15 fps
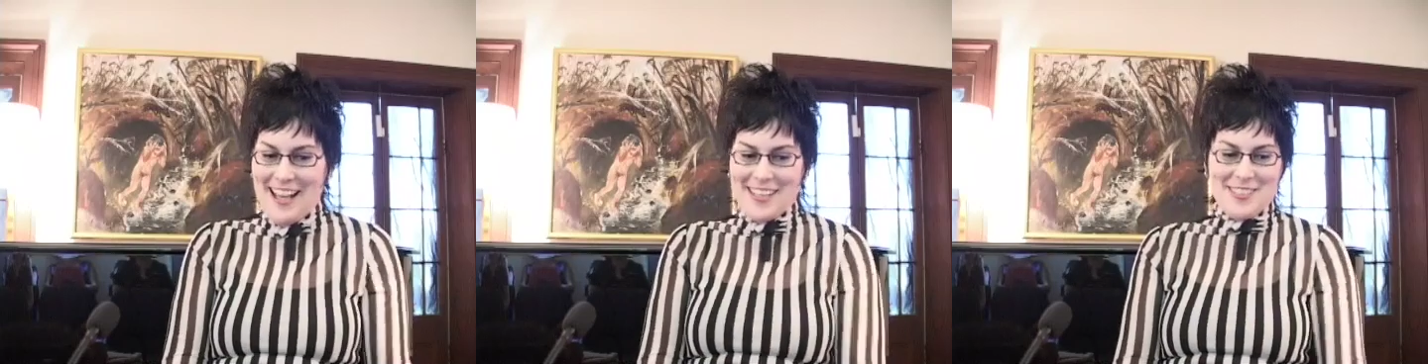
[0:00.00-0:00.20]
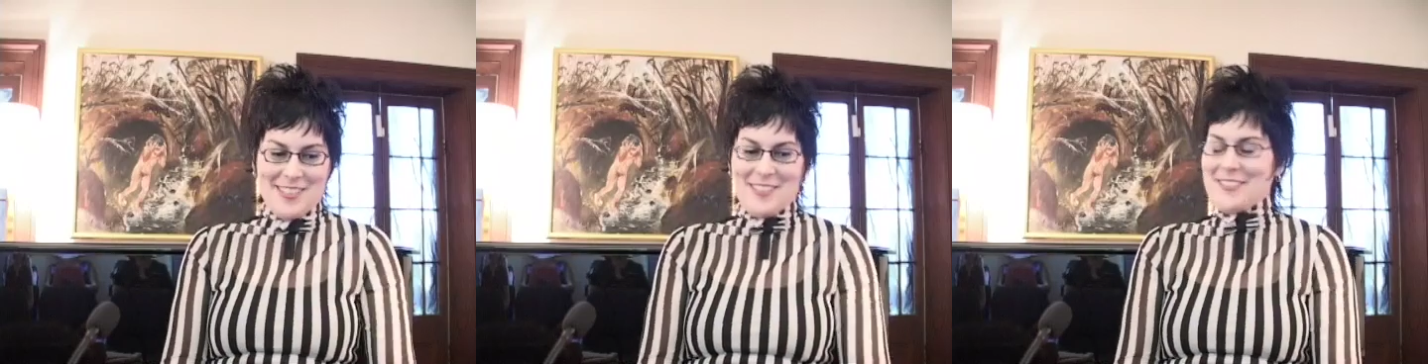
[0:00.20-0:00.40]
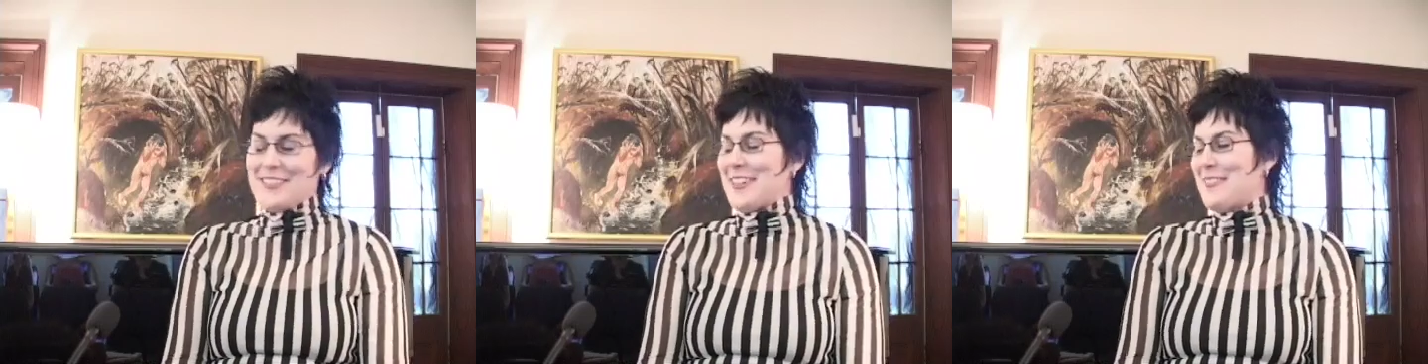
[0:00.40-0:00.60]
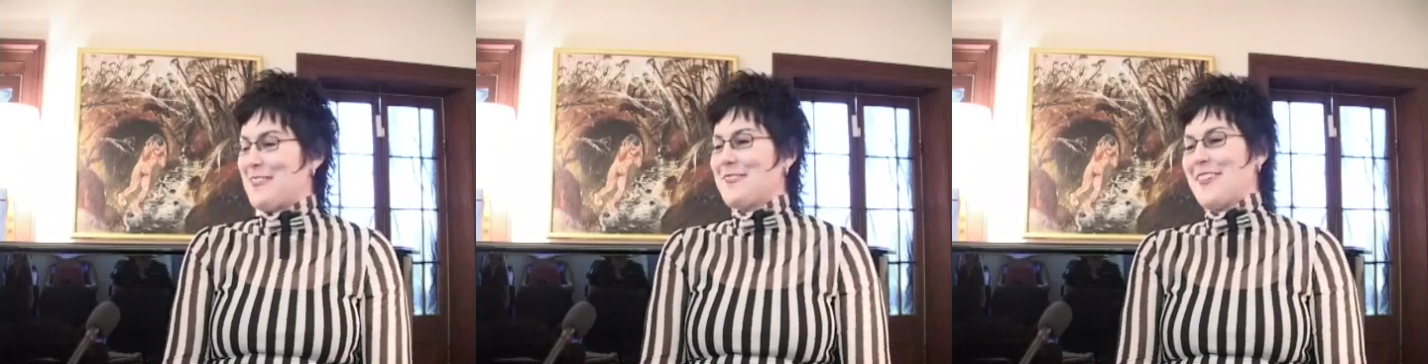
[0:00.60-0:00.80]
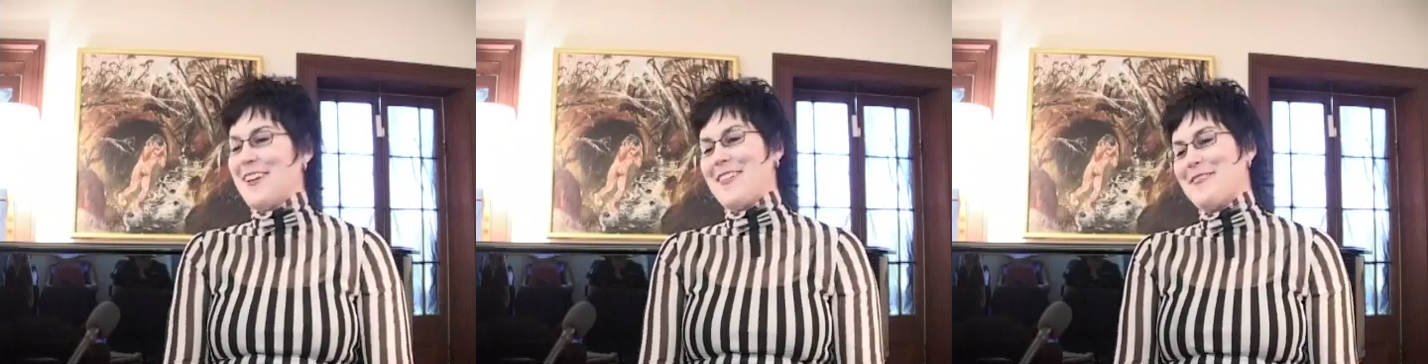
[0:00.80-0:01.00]
artistry
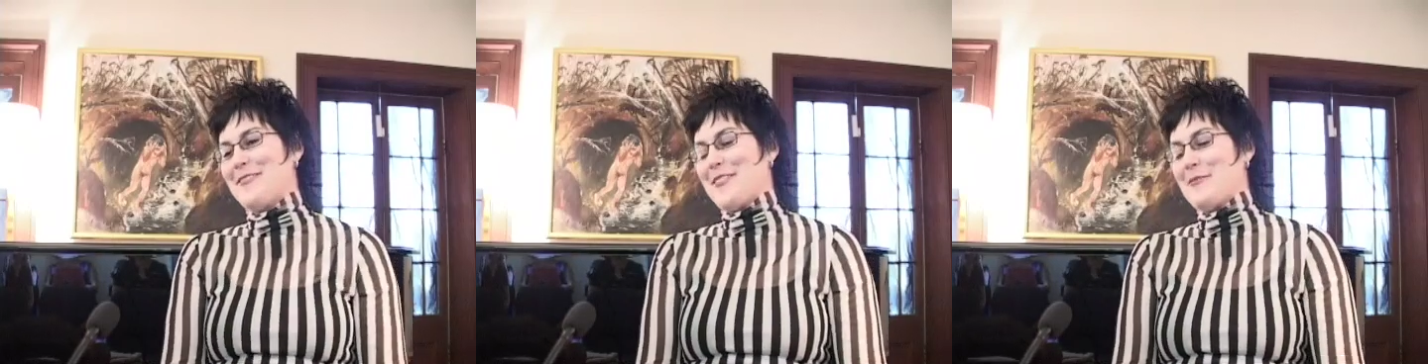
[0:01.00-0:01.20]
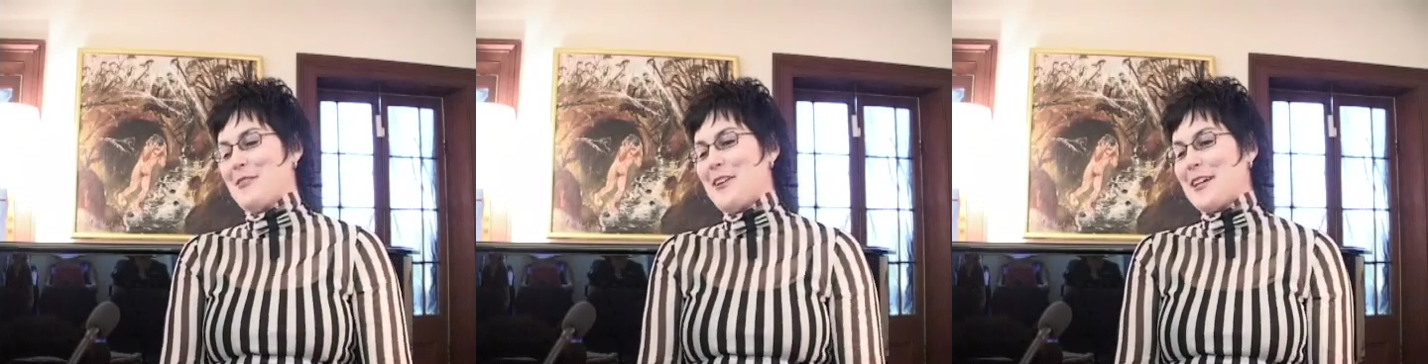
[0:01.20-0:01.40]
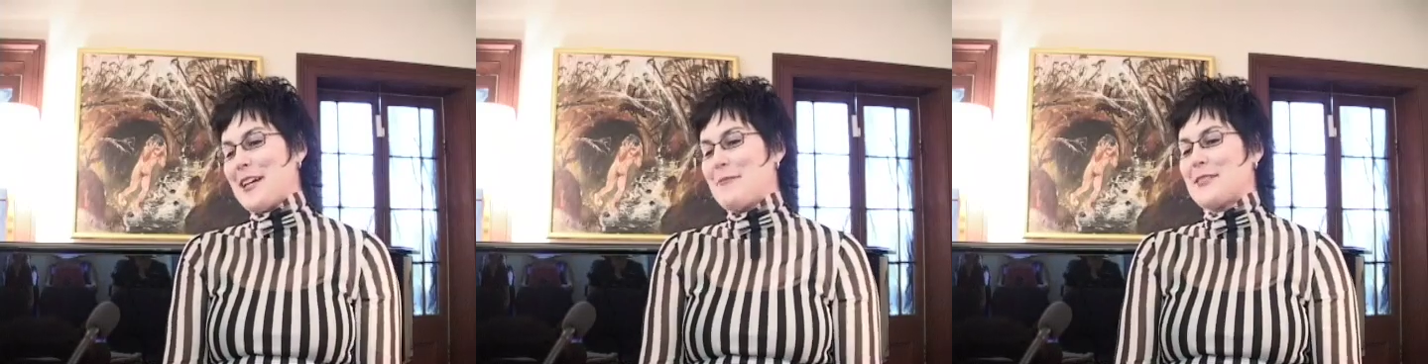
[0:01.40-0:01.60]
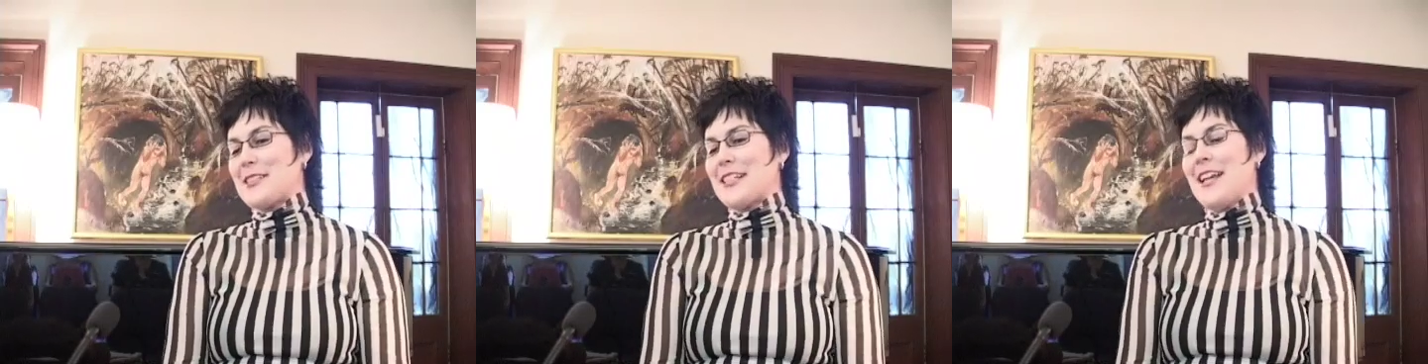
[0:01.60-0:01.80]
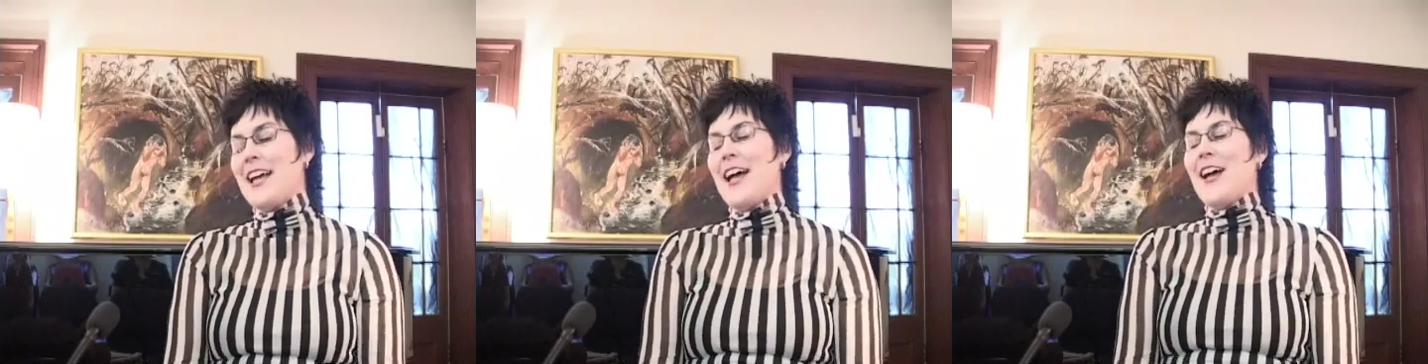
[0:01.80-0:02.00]
of the work comes
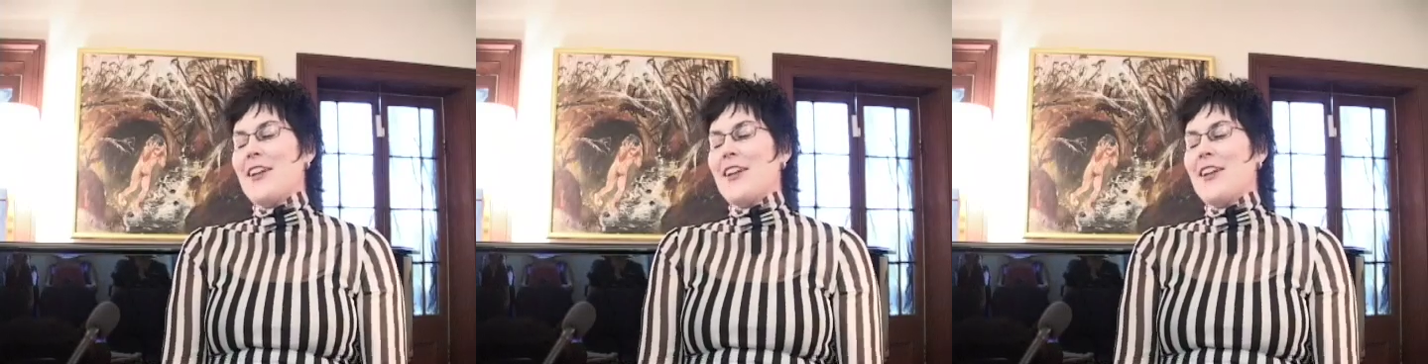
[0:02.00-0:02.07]
in.